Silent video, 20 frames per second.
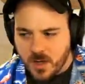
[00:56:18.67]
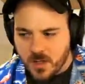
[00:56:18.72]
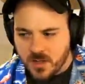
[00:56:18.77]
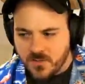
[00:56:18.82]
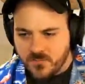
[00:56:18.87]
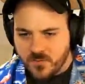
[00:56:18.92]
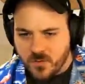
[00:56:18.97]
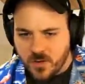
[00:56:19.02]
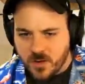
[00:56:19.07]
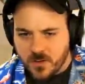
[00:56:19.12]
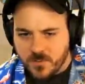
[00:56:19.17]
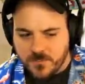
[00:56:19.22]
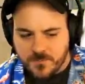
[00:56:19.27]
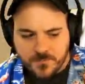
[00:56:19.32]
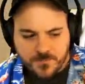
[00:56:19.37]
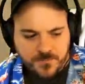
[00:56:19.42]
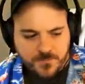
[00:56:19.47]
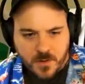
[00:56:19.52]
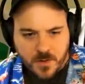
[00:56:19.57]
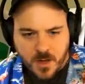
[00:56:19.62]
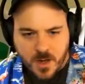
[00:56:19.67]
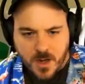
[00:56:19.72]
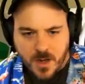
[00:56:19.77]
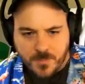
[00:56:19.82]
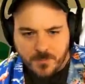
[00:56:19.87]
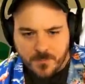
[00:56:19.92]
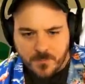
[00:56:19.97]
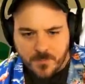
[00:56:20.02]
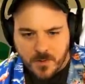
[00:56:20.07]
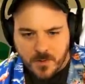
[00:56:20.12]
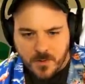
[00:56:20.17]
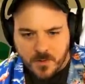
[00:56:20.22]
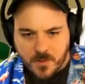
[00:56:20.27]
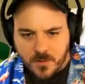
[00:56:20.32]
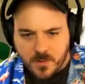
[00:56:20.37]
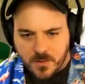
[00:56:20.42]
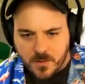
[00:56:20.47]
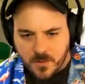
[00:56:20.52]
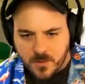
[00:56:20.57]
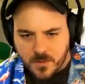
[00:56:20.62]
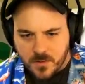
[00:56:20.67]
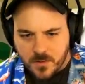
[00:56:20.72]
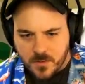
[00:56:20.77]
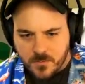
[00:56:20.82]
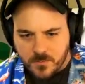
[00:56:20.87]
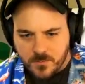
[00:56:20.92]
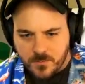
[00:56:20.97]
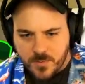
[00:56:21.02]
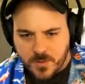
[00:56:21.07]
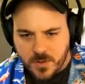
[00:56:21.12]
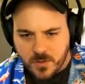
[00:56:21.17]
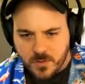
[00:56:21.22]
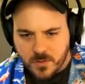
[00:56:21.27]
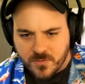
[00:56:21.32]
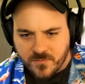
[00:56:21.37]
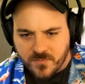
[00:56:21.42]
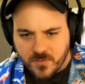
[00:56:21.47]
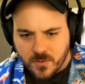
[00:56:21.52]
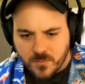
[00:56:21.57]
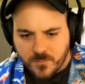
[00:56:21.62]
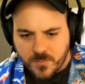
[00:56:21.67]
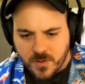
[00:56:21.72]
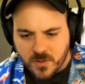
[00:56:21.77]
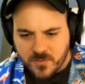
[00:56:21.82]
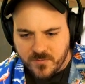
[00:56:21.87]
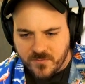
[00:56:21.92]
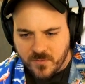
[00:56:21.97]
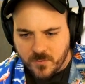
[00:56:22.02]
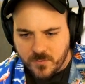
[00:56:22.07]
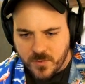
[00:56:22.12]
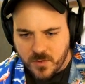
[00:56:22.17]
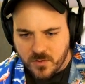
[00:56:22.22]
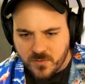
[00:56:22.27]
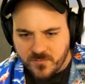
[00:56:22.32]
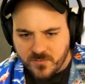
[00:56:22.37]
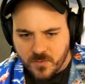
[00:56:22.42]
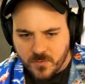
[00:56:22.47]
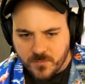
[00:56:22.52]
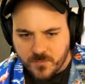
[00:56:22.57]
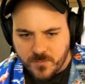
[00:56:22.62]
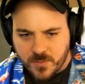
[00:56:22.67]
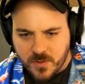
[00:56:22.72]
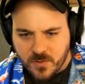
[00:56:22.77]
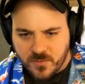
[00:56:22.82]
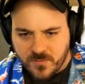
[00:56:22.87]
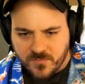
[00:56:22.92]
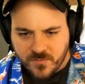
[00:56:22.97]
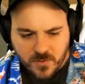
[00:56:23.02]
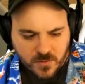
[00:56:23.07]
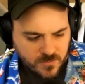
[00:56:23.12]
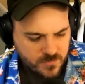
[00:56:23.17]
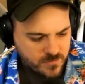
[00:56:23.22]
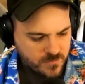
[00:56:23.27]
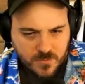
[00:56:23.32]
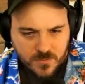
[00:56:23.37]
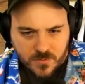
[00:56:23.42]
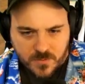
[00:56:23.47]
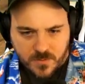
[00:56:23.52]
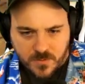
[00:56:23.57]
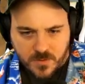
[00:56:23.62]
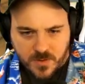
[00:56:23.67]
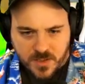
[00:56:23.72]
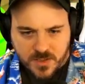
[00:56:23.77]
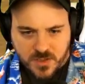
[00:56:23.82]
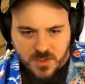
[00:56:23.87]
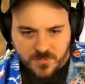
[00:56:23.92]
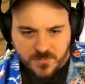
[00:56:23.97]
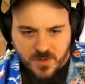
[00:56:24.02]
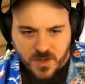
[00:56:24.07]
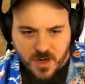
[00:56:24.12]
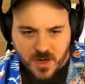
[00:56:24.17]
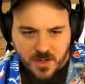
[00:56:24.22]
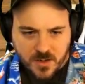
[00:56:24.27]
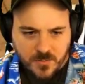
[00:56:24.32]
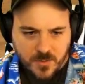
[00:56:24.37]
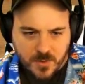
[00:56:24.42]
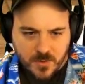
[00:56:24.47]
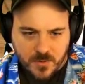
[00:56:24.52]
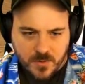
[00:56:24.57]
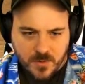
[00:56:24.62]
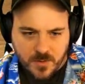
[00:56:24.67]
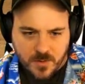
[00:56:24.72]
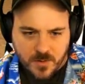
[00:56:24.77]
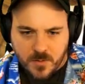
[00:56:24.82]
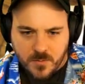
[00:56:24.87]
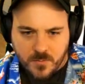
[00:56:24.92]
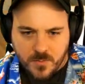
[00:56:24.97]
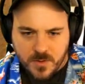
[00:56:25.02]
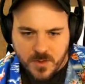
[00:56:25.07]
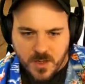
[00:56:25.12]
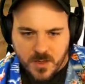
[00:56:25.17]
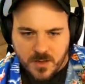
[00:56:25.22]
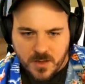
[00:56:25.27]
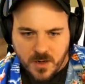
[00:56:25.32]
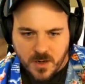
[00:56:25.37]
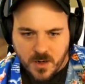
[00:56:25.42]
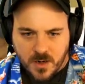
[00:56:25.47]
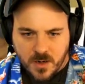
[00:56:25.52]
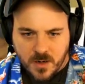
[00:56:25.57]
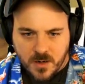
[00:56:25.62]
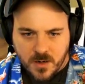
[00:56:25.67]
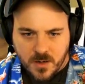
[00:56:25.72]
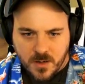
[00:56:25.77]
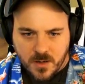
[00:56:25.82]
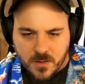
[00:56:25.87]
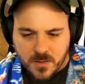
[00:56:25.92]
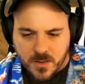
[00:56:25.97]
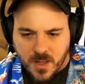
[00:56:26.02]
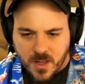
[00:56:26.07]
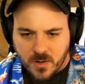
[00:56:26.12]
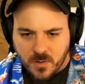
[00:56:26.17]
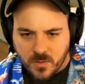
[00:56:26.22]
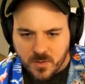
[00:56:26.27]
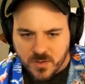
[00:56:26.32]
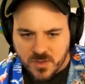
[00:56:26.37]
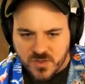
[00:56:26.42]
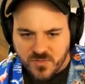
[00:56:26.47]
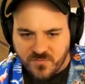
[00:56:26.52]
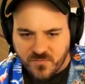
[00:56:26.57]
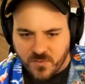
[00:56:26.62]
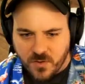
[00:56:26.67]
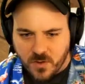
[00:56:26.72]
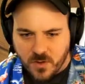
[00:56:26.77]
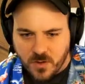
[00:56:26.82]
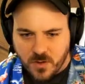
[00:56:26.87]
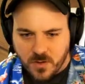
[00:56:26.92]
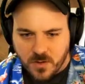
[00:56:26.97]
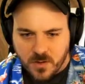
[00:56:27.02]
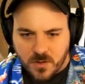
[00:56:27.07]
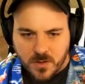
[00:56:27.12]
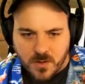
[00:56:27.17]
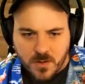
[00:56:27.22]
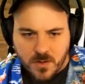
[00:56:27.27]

Olive oil. Up. Ah. Beautiful, beautiful, beautiful, beautiful. That's what I'm talking about. Put that there. That oil's full.